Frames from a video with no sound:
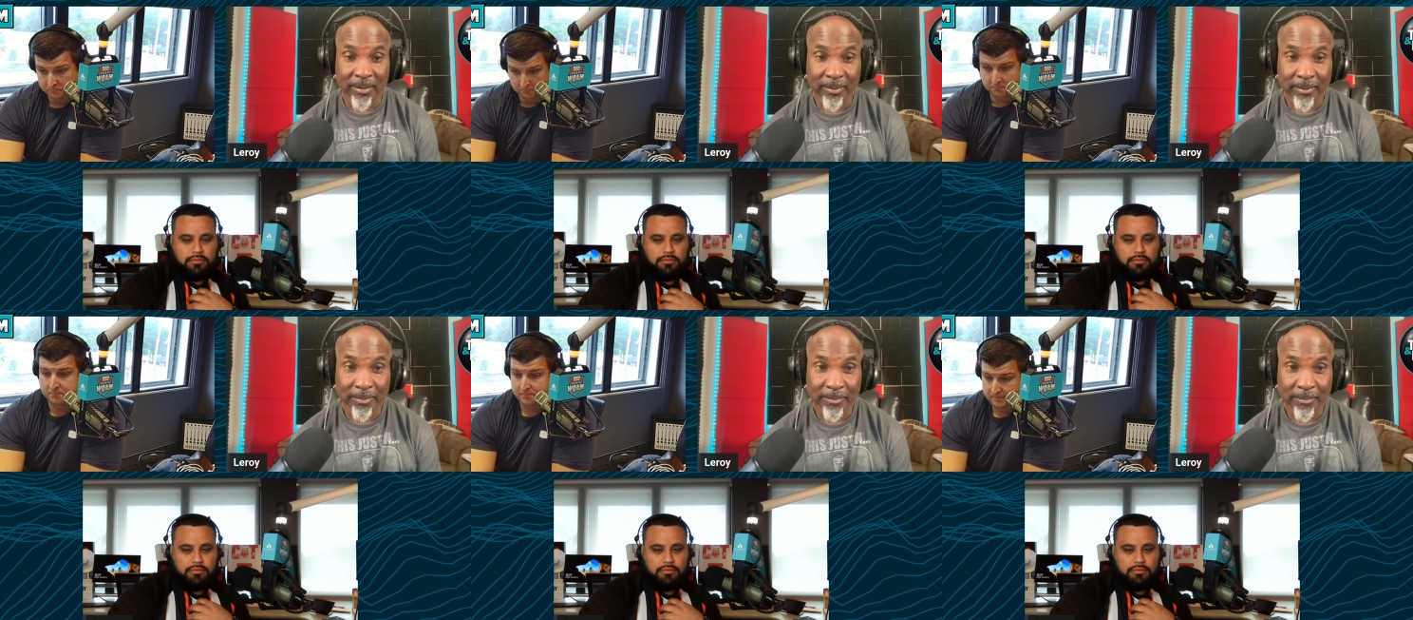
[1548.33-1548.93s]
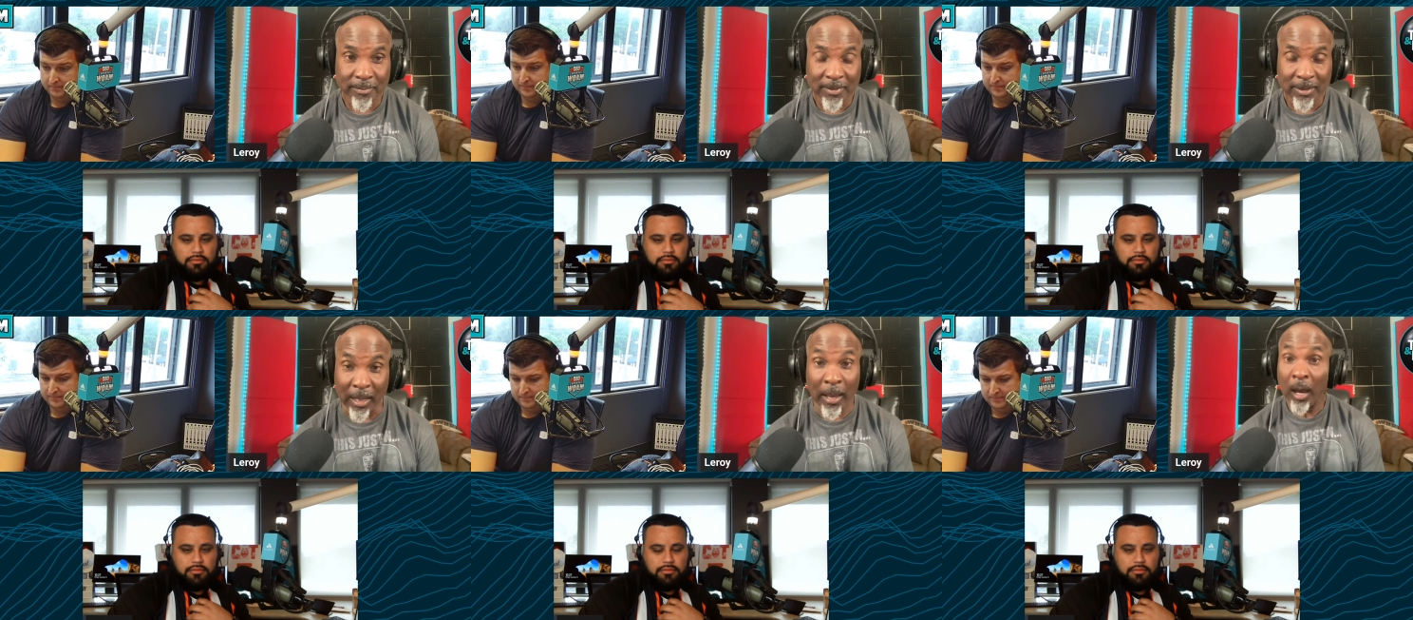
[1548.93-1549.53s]
Speaker 1: Mm-hmm.
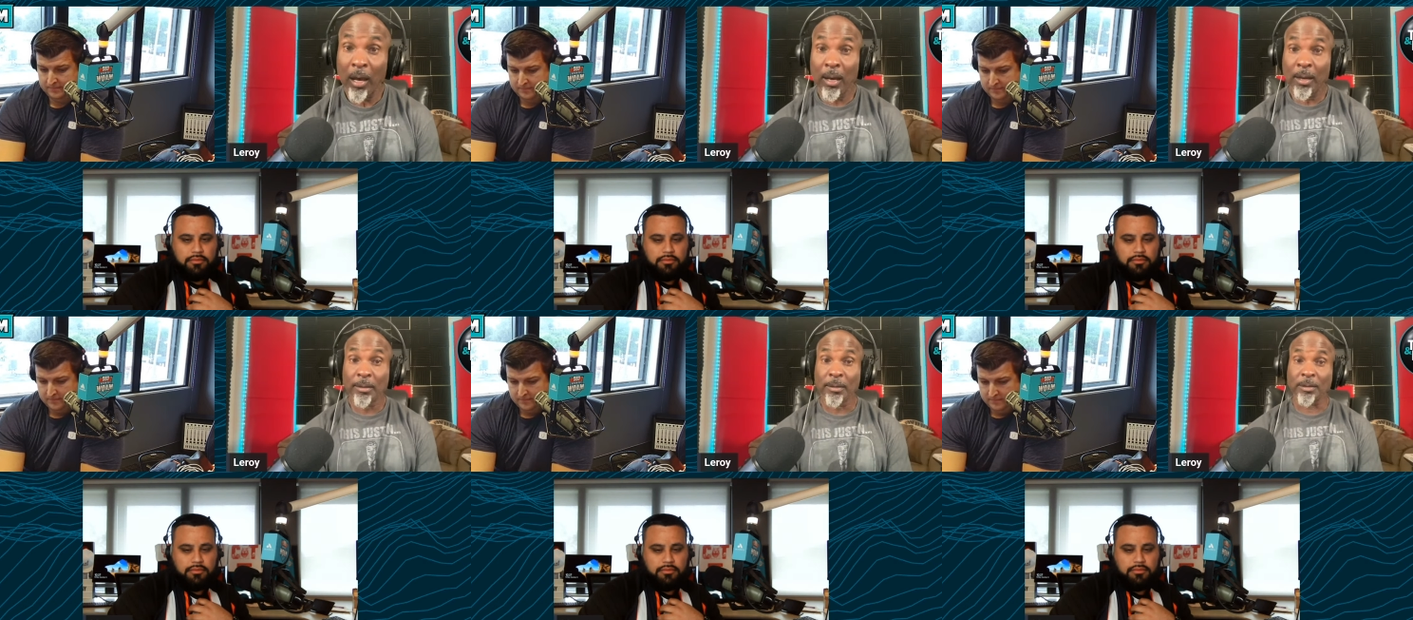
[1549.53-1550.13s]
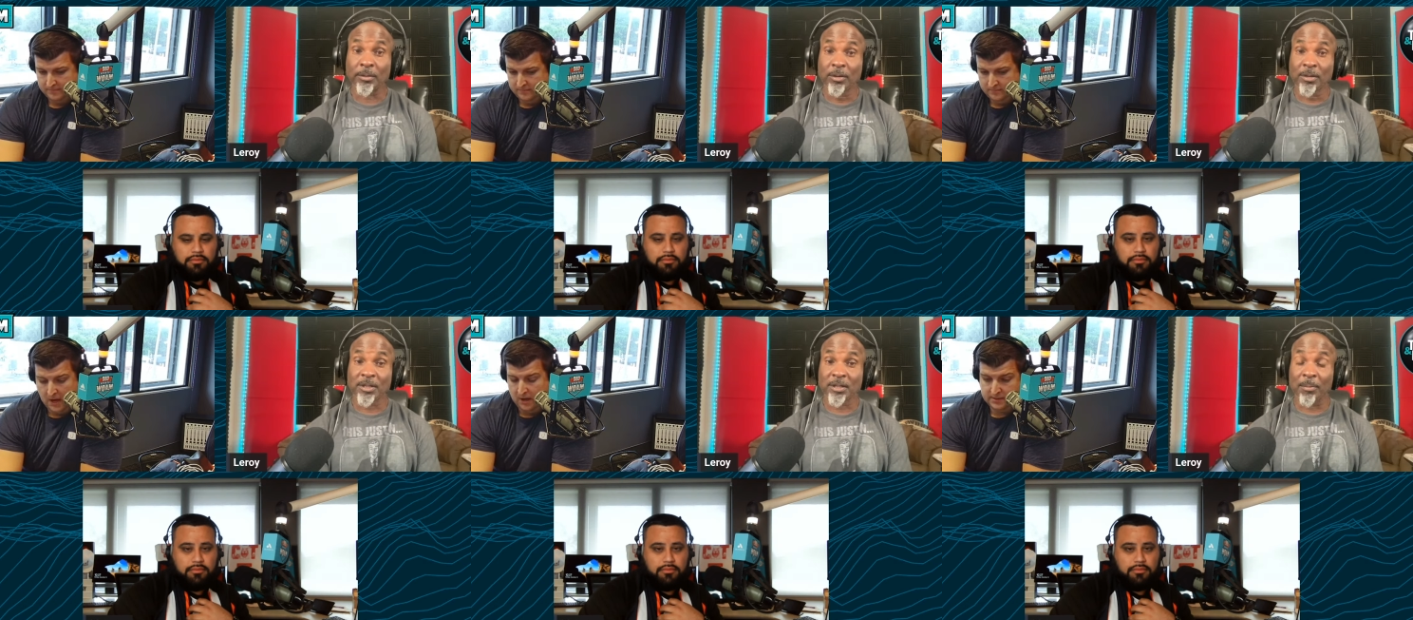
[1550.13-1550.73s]
Like
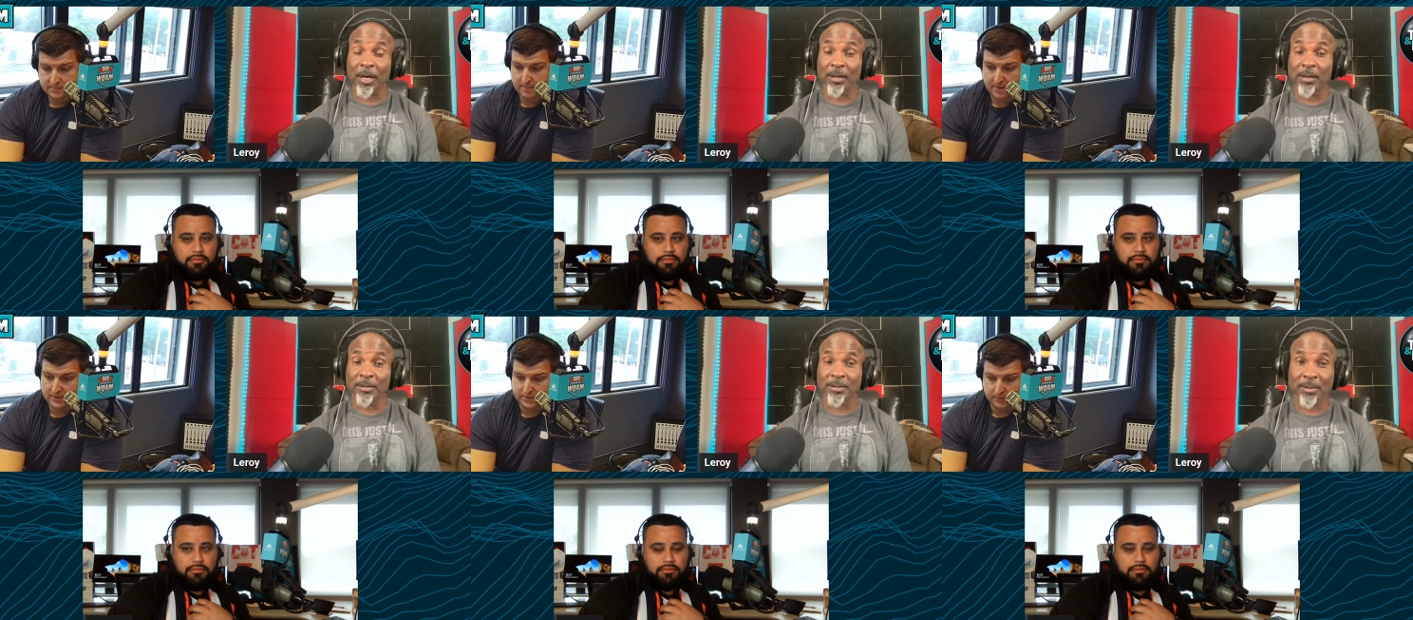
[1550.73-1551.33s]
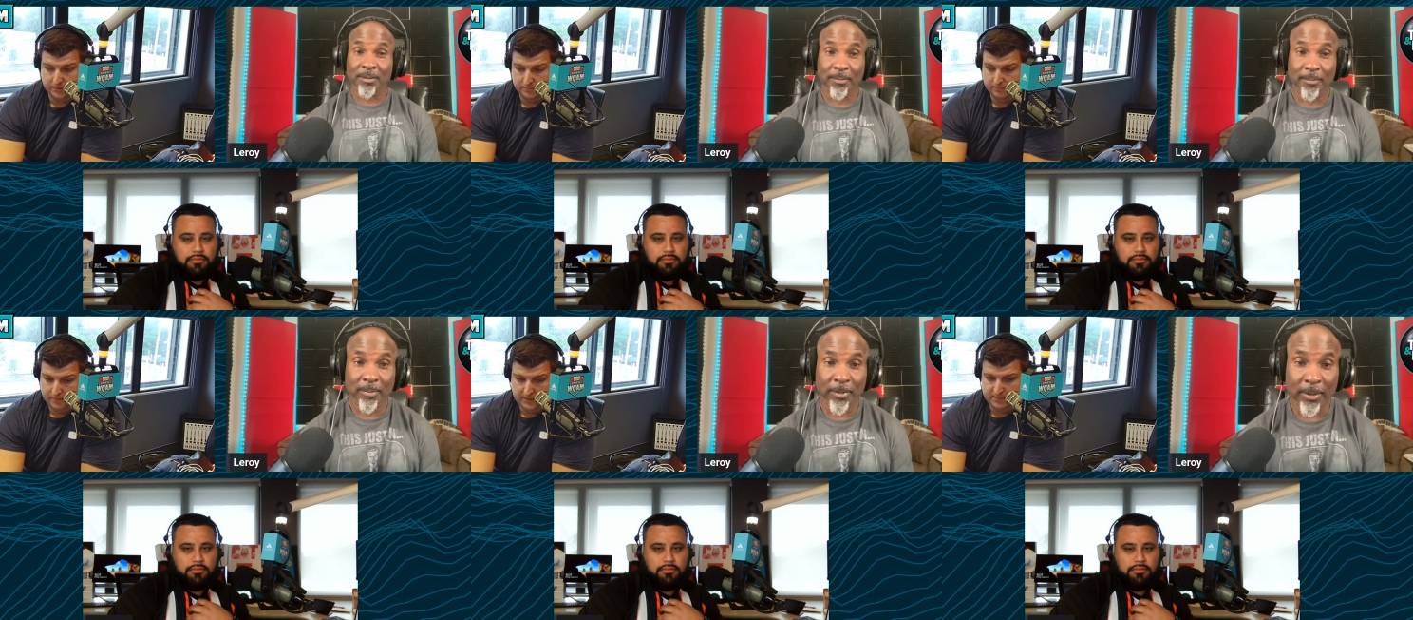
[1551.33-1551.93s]
no, he's been a
Speaker 2: monster,
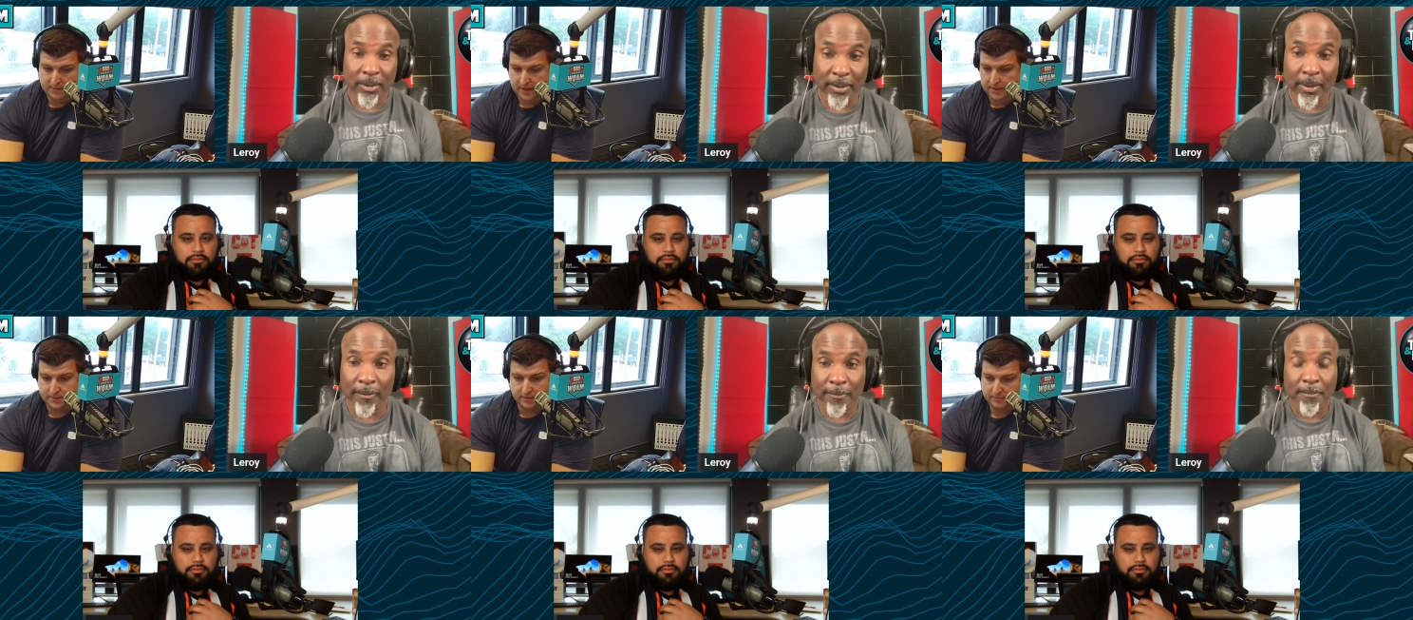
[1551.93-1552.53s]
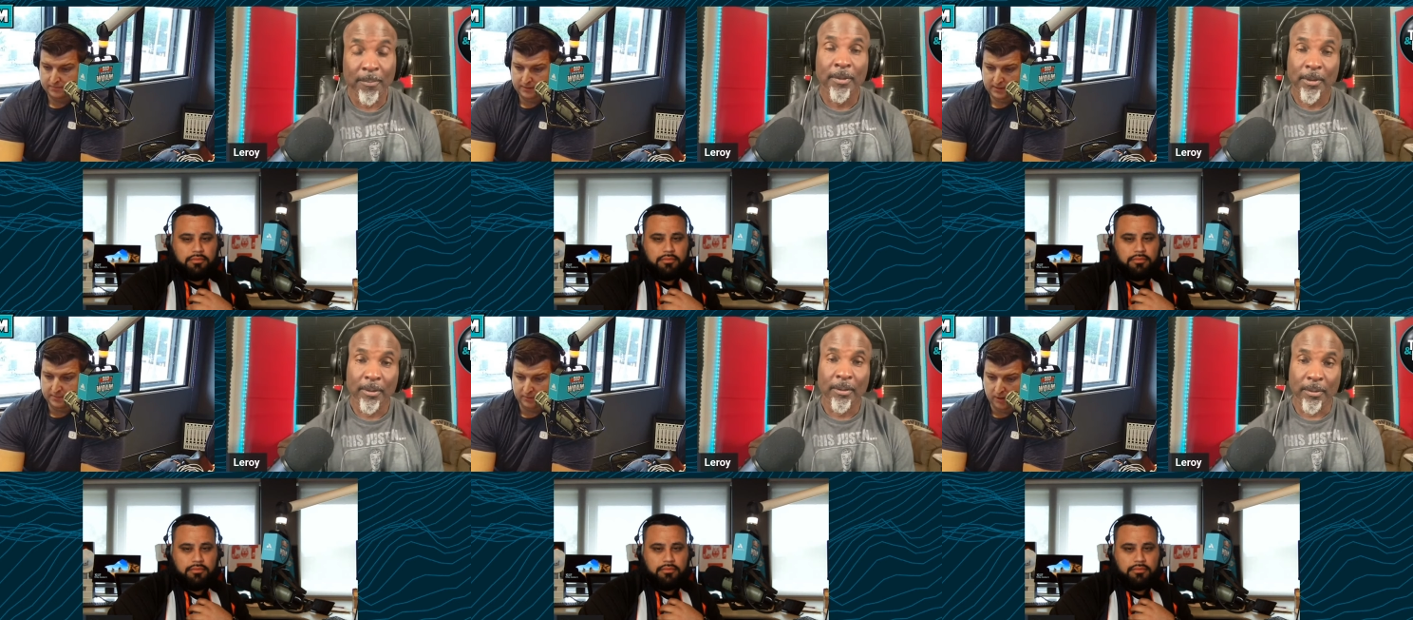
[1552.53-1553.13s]
dude. He's been a monster.
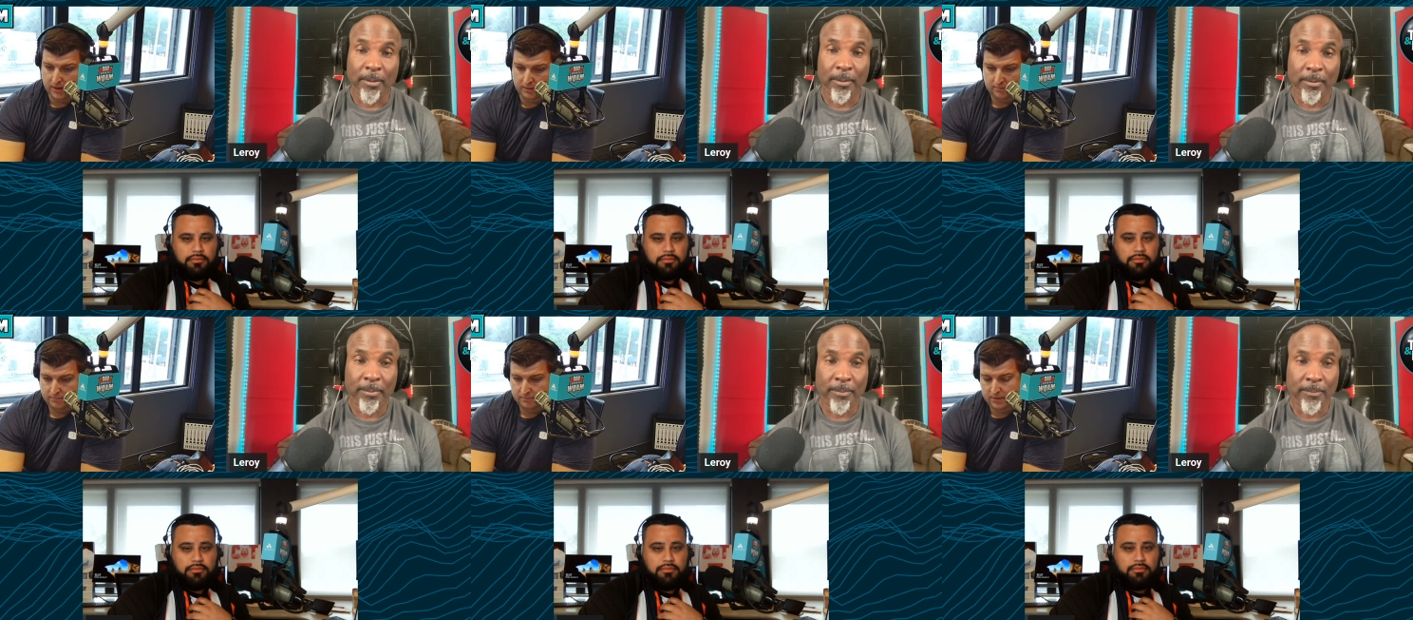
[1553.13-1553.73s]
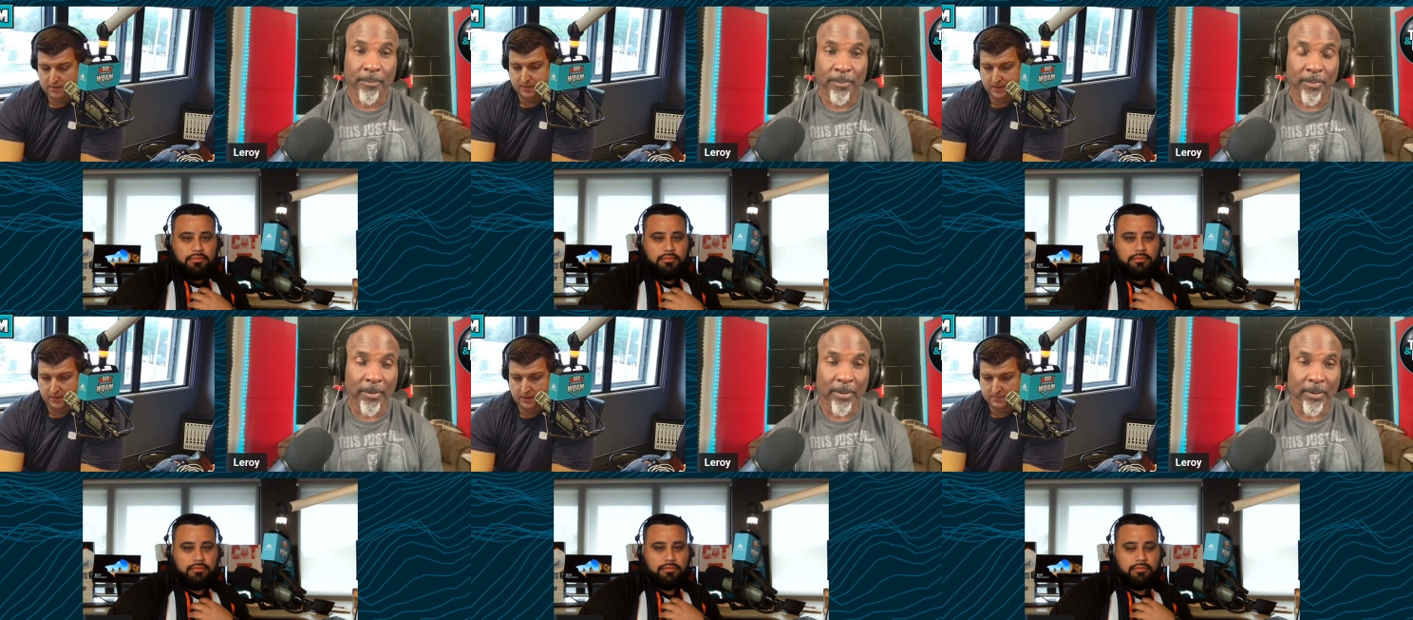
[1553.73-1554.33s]
He's been great. He's
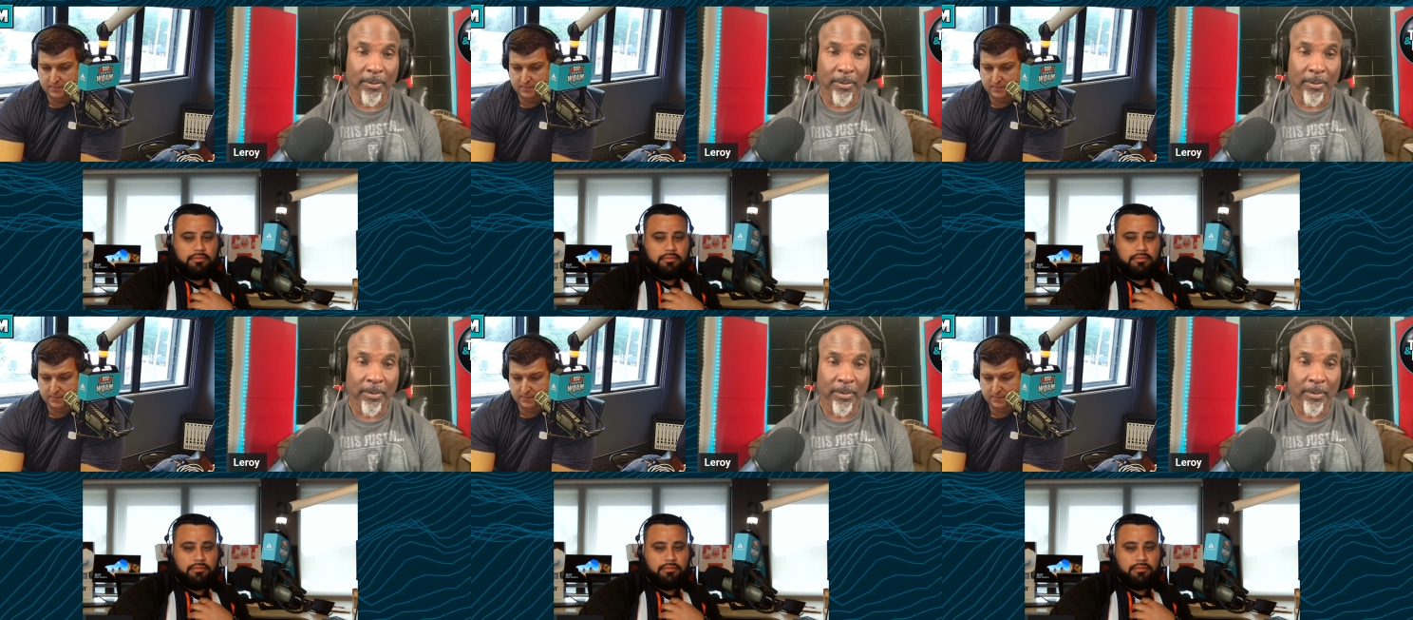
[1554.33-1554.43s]
been he's